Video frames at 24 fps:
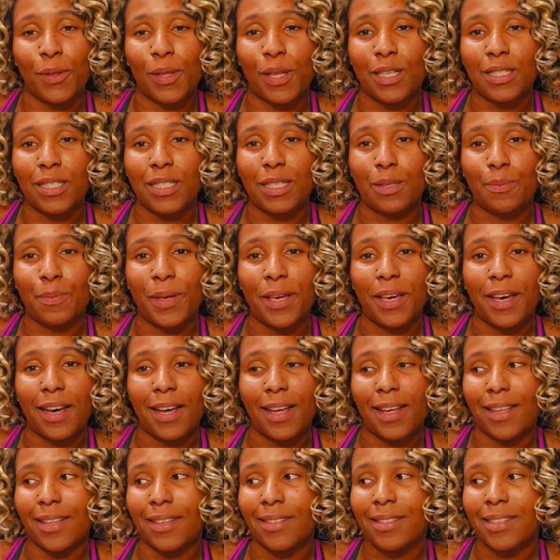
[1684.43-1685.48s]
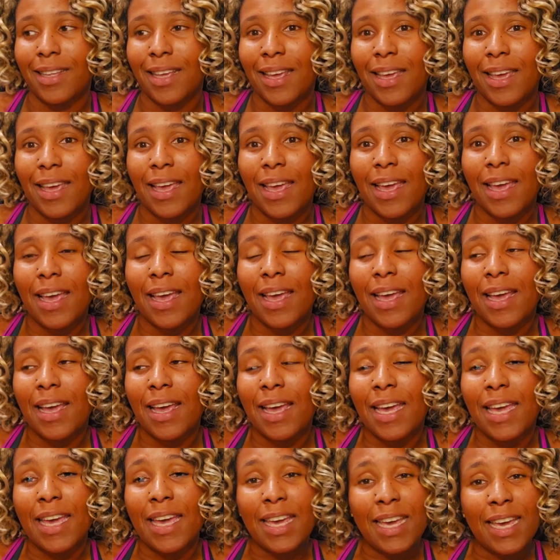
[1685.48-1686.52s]
this is because
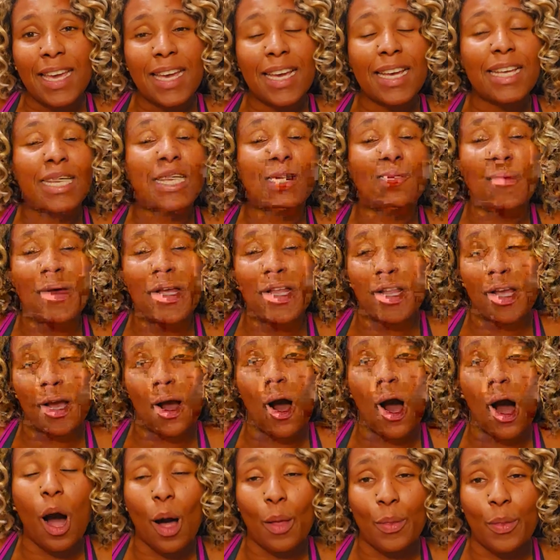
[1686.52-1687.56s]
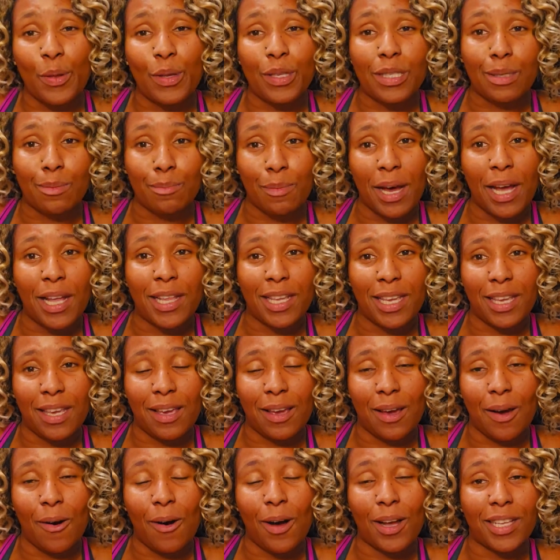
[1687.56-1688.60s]
he is spending all this
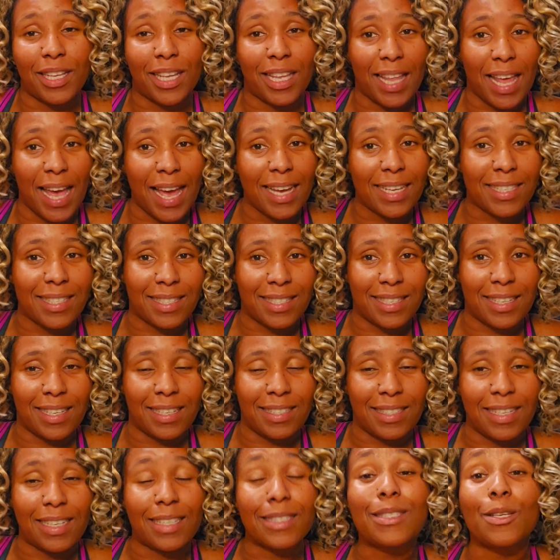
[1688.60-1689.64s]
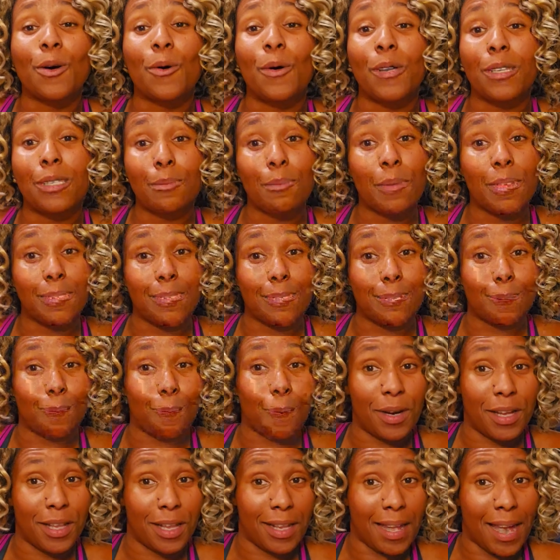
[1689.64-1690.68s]
money on Alexis, and so his money's
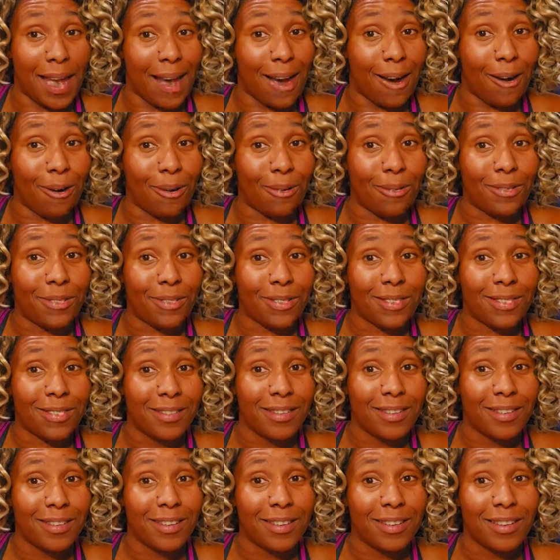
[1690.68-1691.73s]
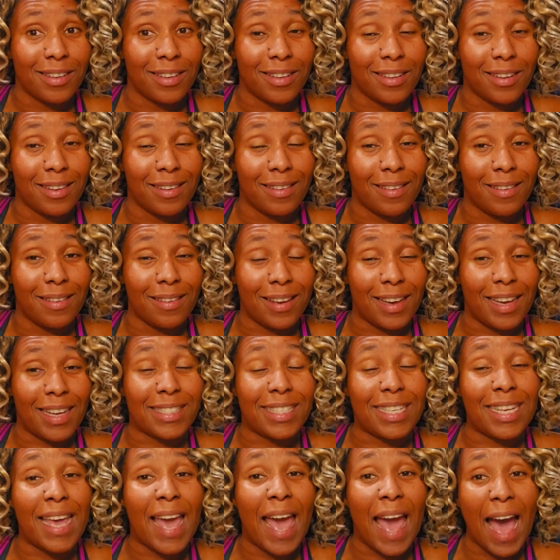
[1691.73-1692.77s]
running out because
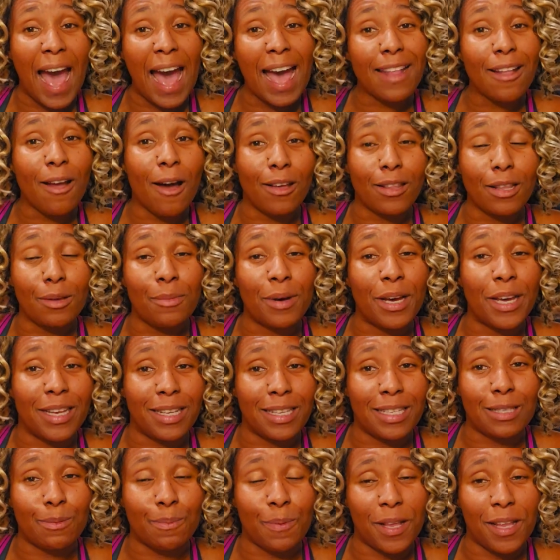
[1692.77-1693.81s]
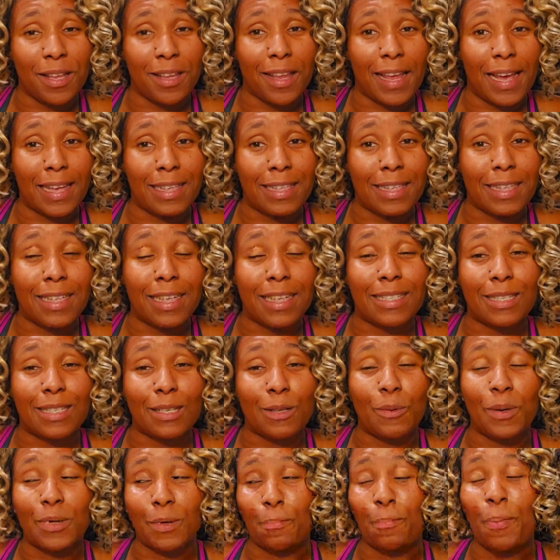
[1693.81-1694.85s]
he had all the money to spend Alexis because he
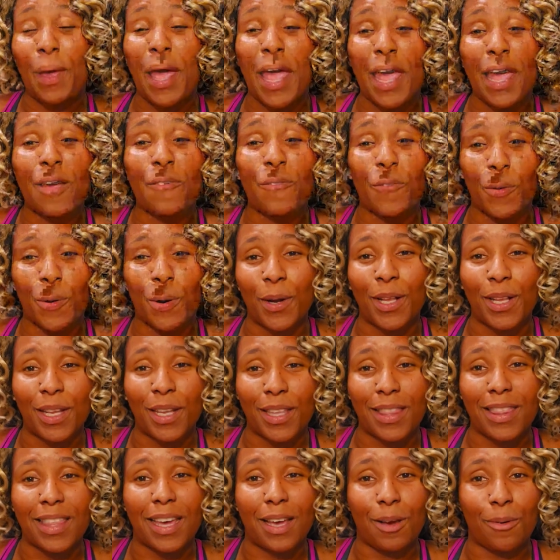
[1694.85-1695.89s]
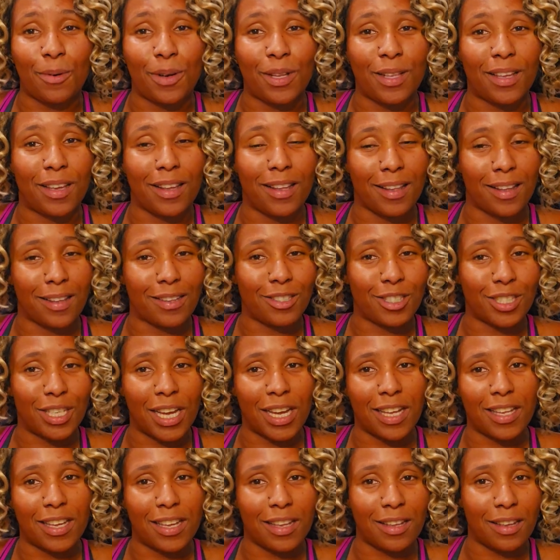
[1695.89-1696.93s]
wasn't paying for anything when
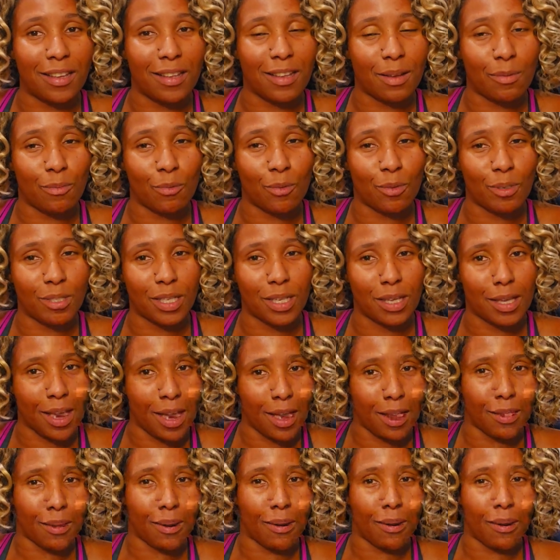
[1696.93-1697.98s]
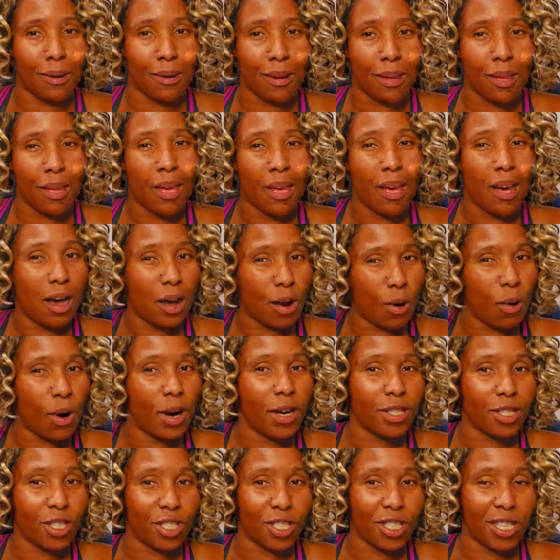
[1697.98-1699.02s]
Shannon and him were together,
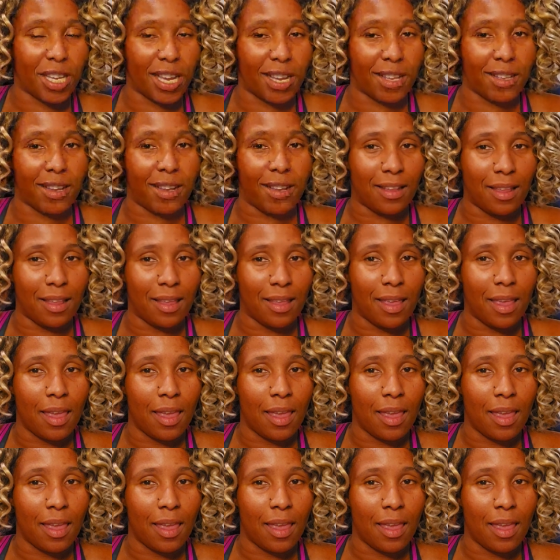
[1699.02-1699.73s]
according to Shannon.